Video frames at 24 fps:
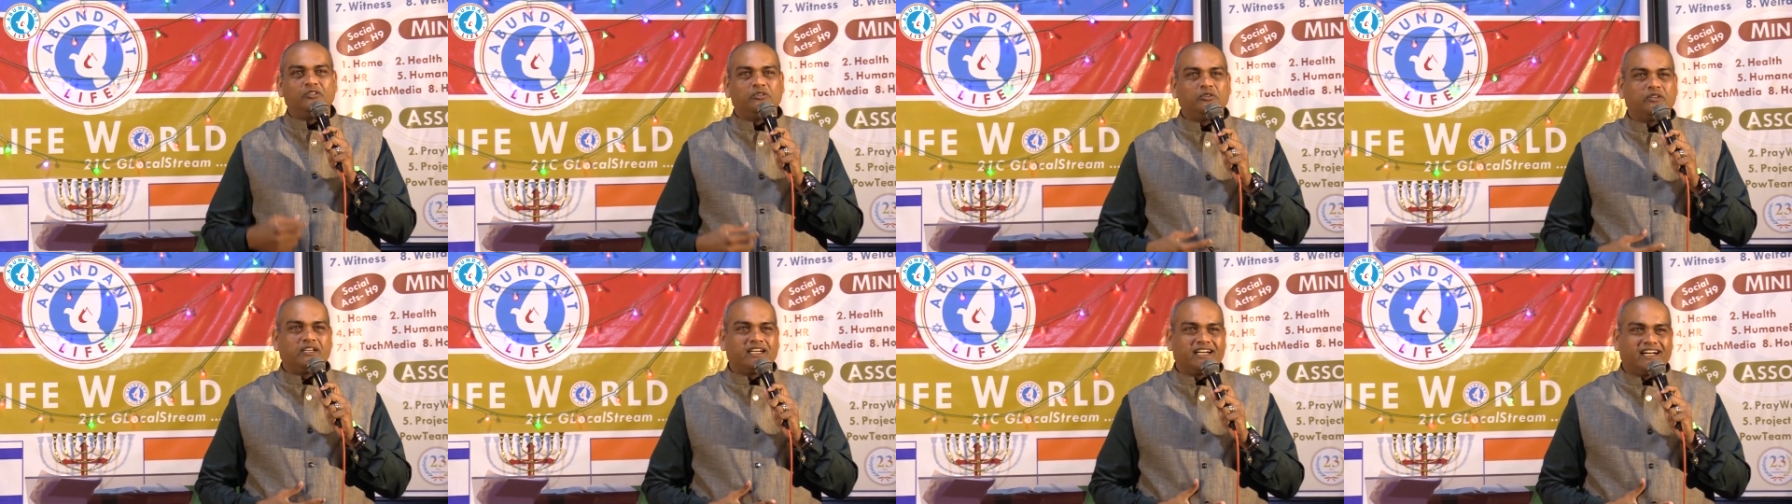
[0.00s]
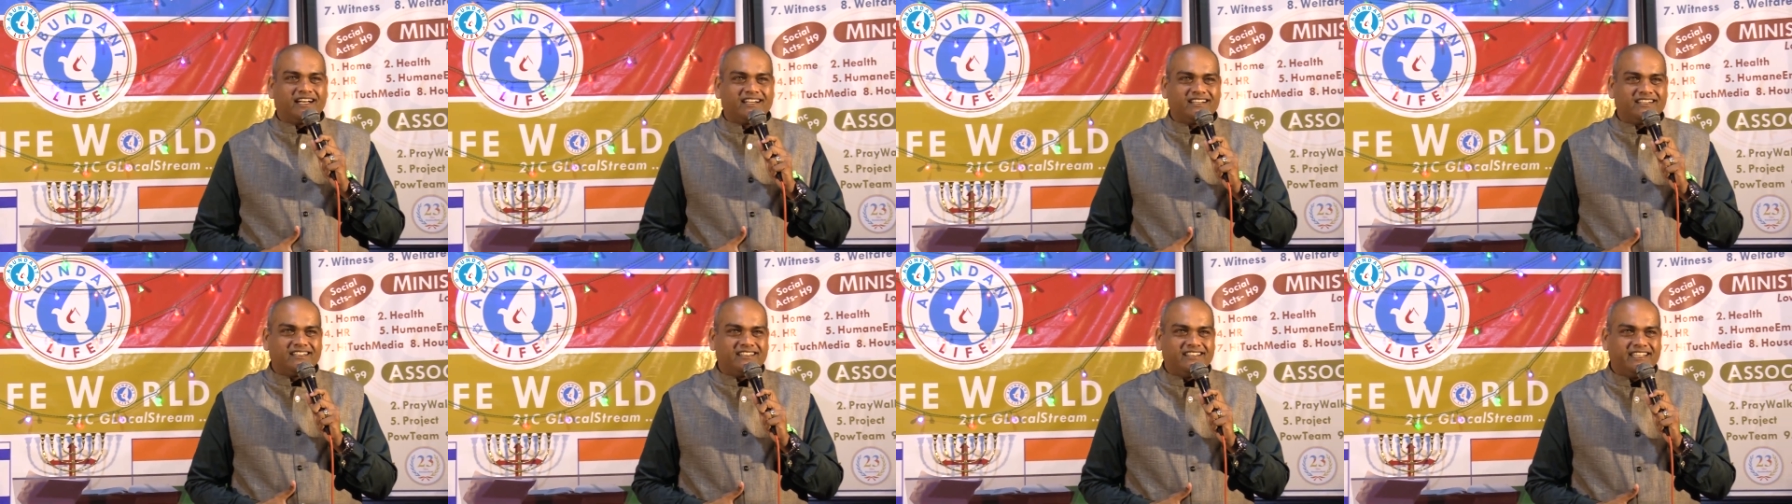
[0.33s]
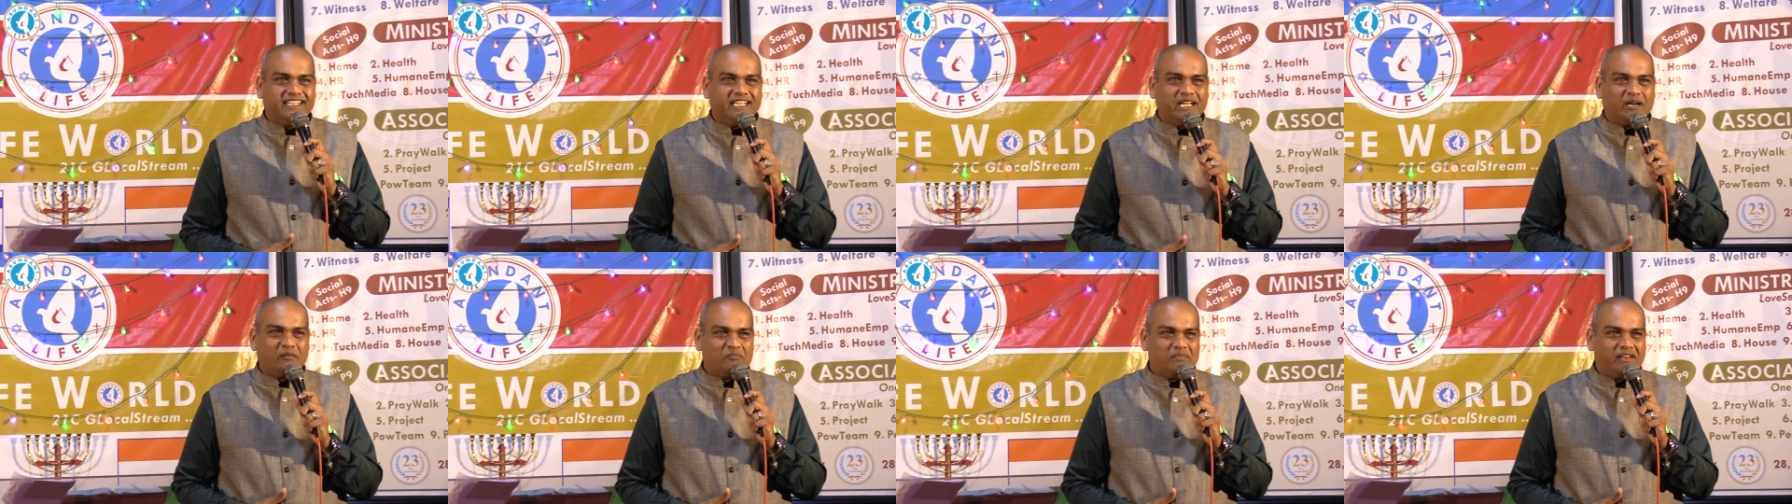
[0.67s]
to cut
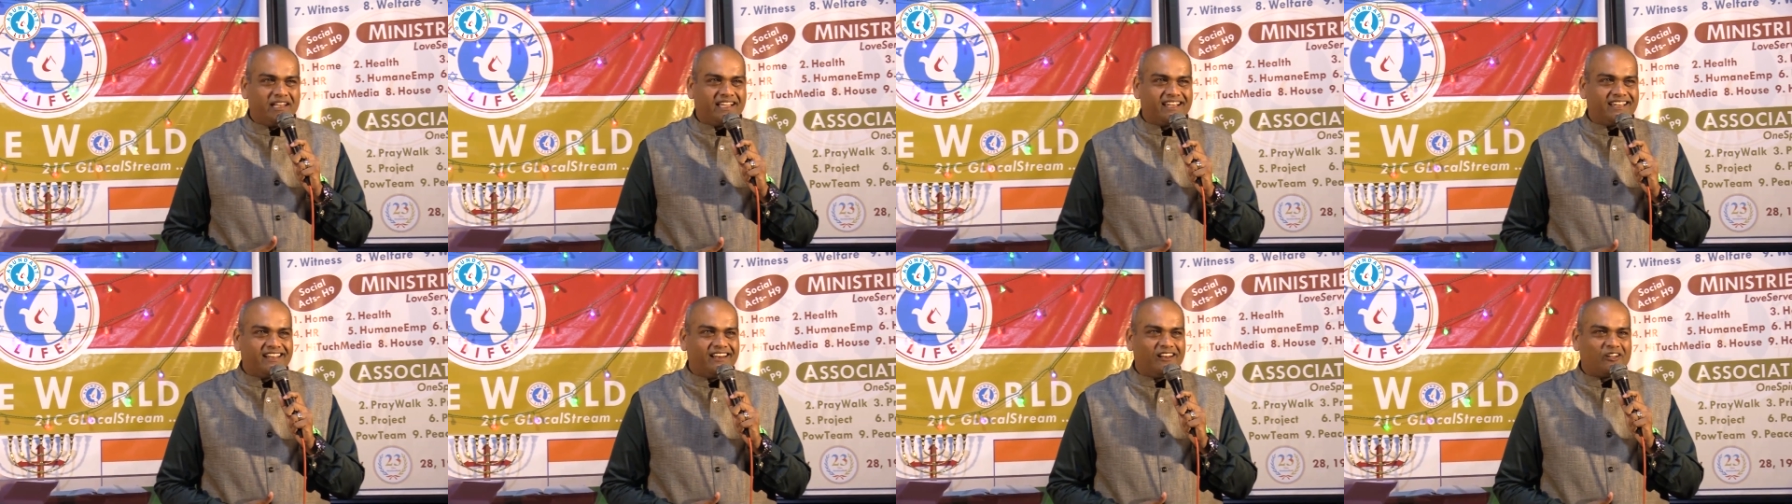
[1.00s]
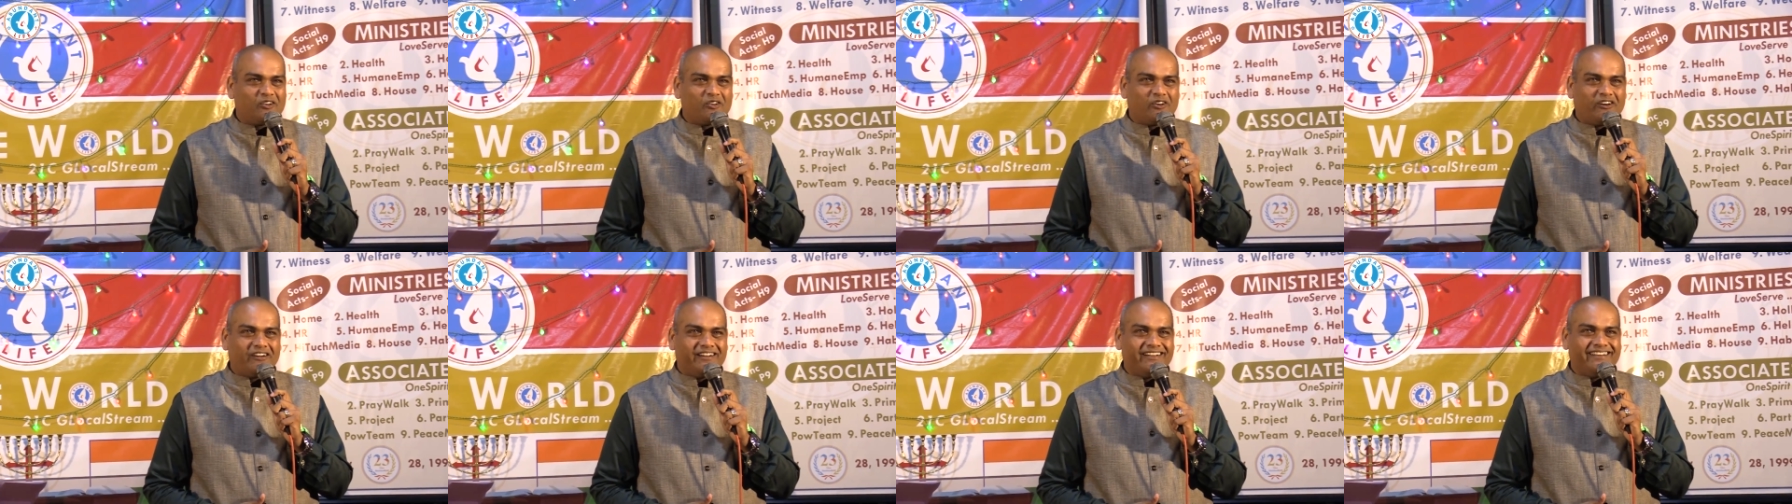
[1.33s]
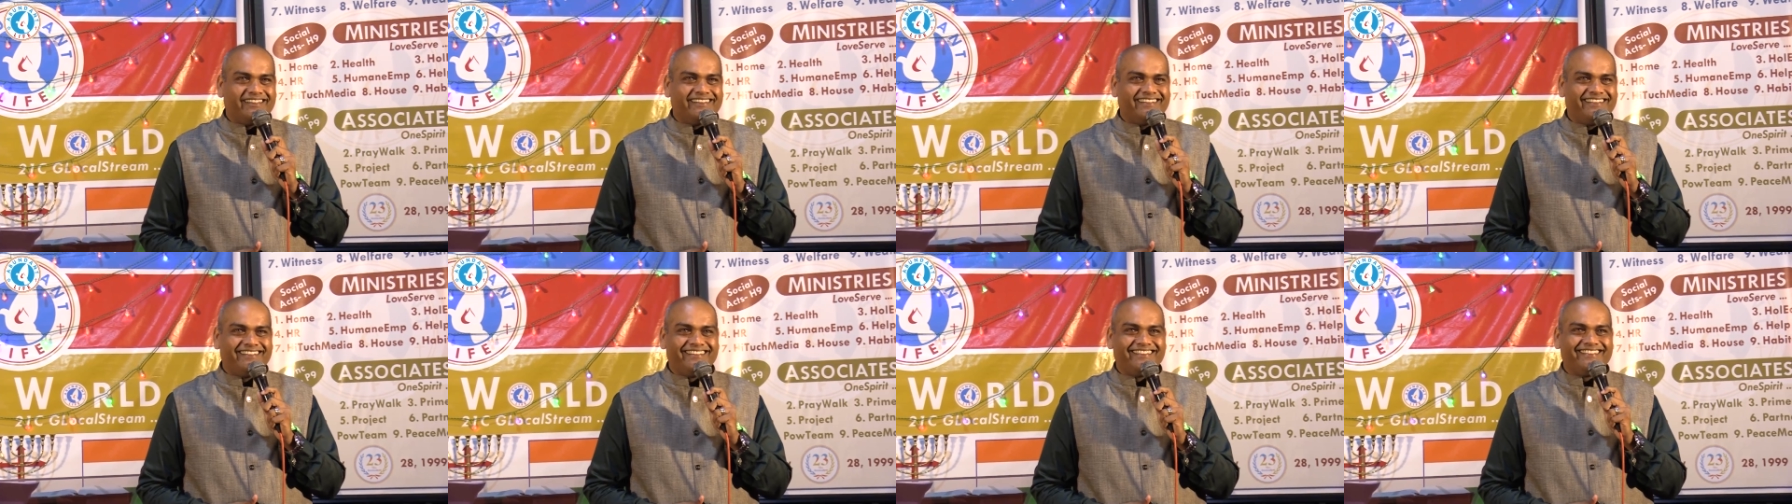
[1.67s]
the umbilical
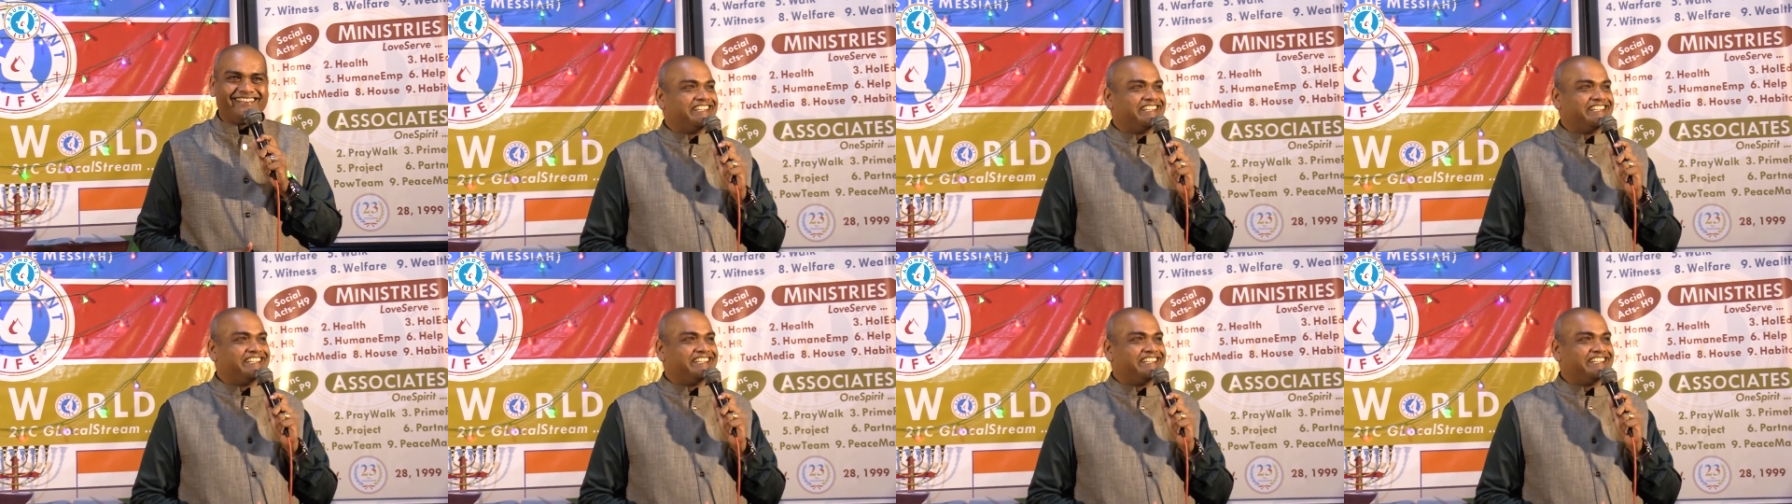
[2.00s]
cord.